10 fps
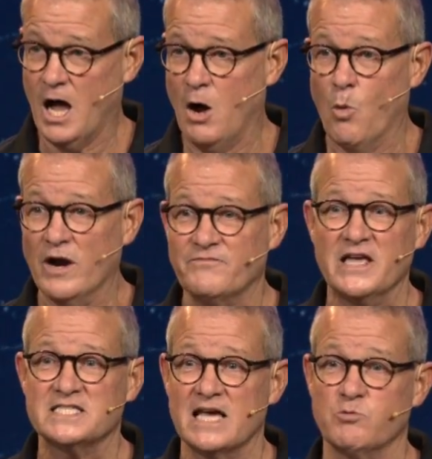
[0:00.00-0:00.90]
What if
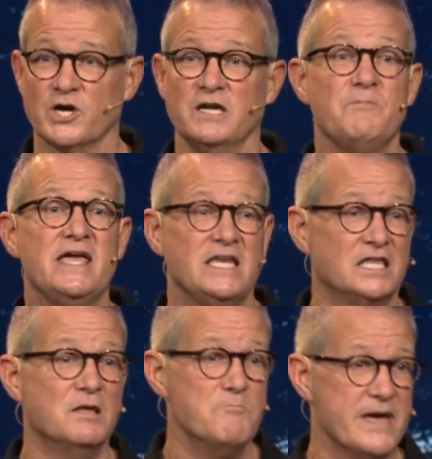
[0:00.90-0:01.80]
they said, we're going to meet
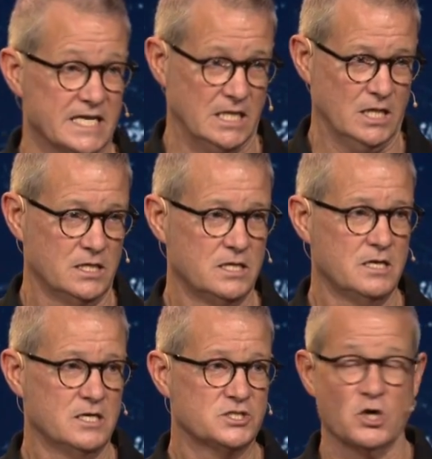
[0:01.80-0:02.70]
in the middle,
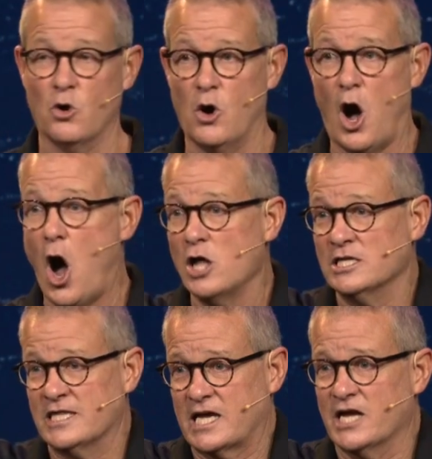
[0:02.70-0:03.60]
so all
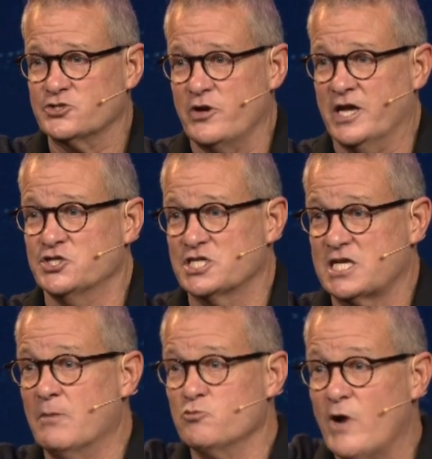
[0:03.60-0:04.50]
of the country can just
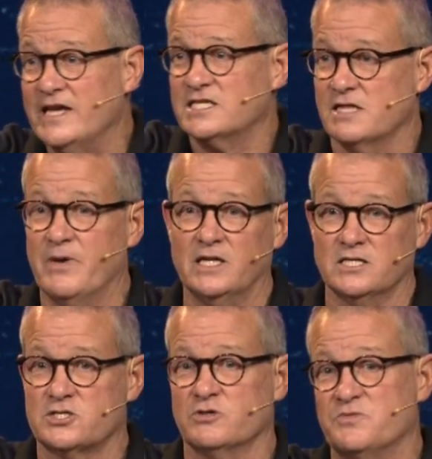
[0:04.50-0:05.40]
come right to the middle,
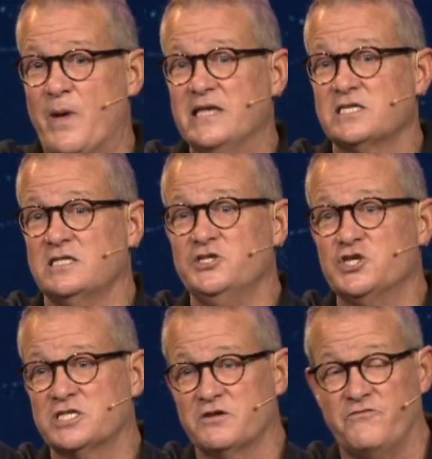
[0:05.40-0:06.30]
and so it's basically
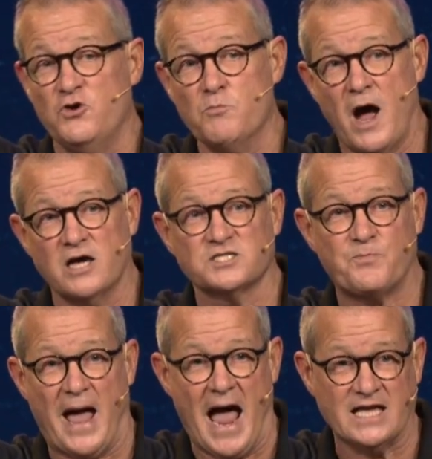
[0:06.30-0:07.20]
just a few miles
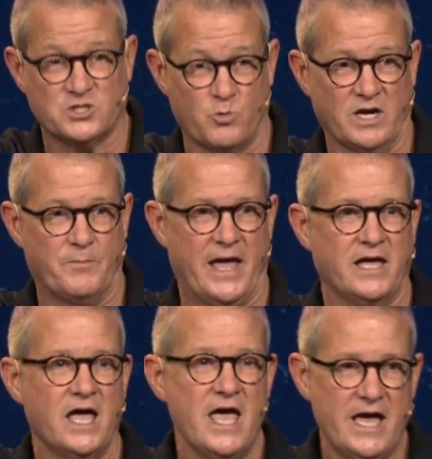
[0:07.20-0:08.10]
past
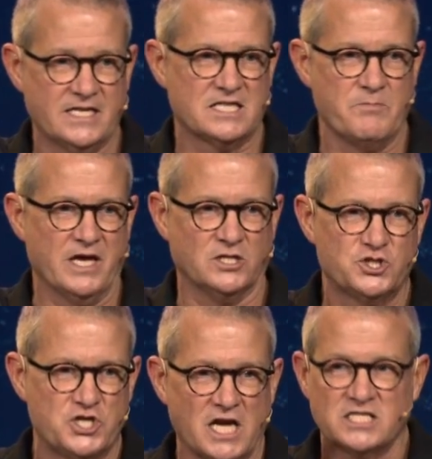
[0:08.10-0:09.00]
Winnipeg is the middle,
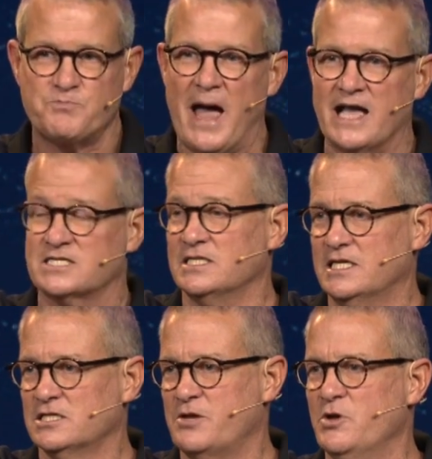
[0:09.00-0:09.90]
just past a
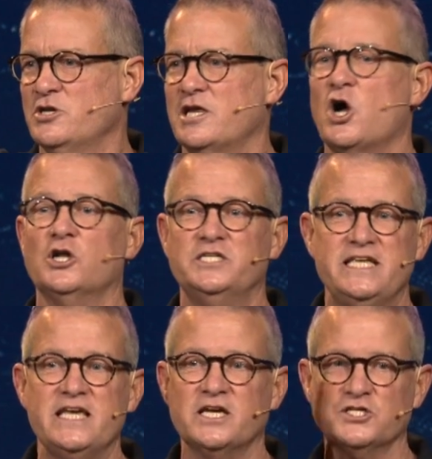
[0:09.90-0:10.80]
little community called
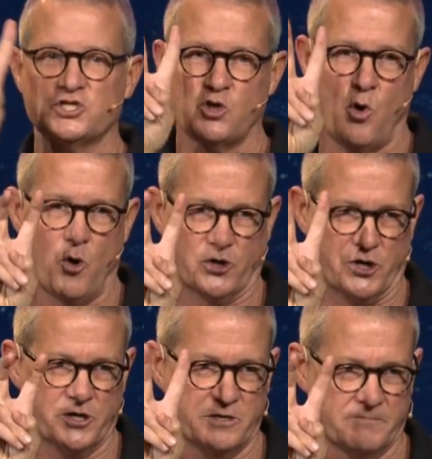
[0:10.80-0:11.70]
Deacon's Corner